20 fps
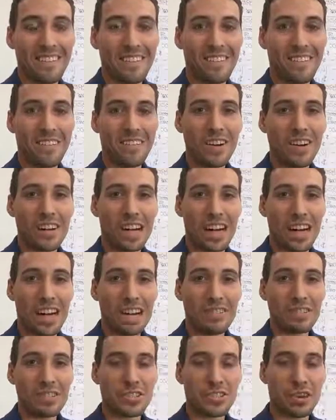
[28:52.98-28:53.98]
What
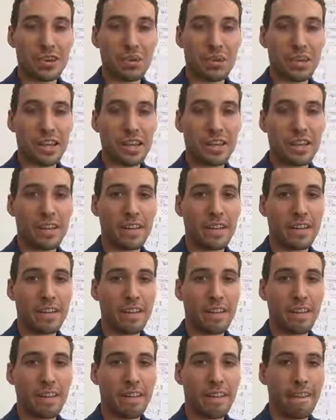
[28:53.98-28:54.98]
I'm showing.
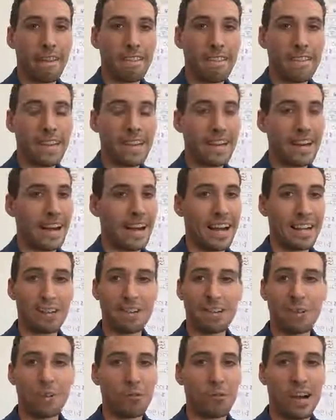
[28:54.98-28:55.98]
Yeah, I don't
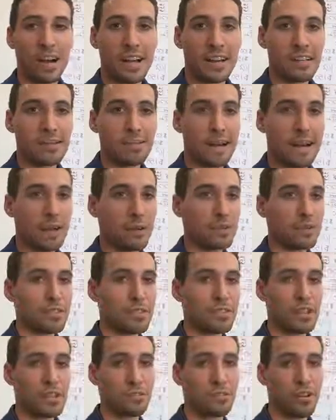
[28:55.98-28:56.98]
know why it's backwards.
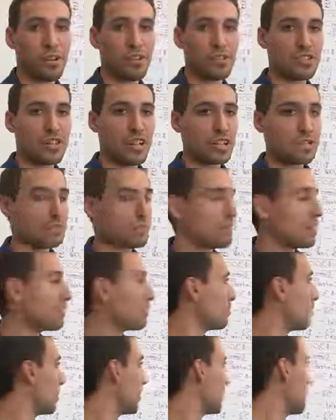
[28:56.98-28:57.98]
I apologize for
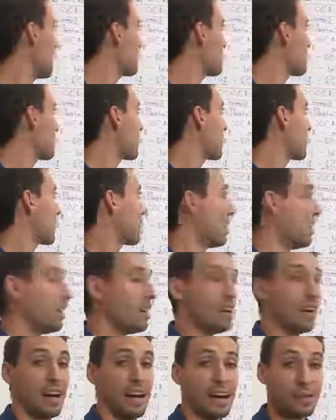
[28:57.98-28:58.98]
everybody.
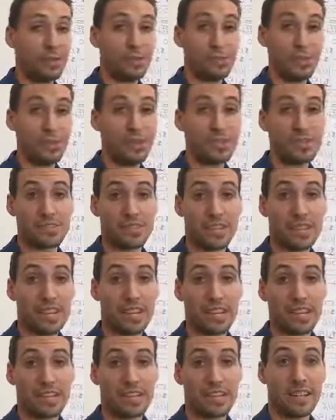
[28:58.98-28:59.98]
I will do this
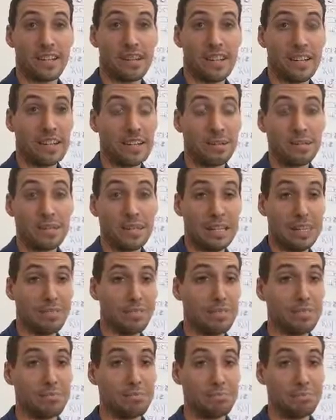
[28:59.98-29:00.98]
again and it'll be
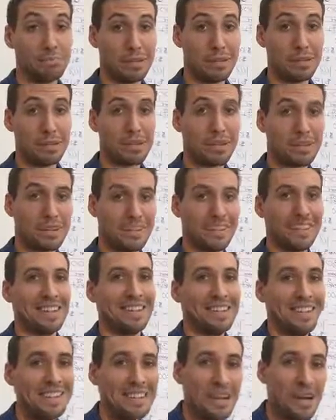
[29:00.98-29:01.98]
even better.
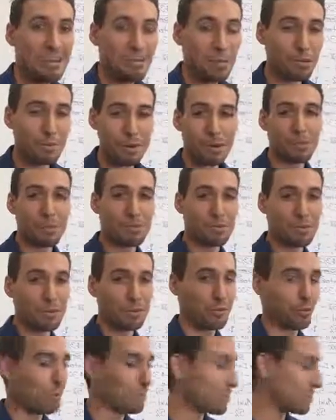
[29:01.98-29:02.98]
But bear with me,
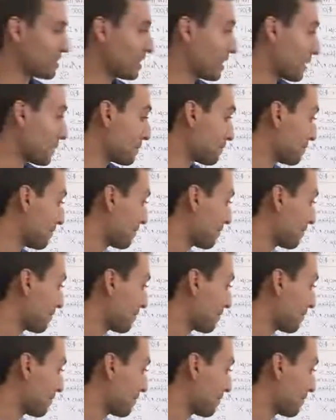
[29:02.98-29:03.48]
we're almost done.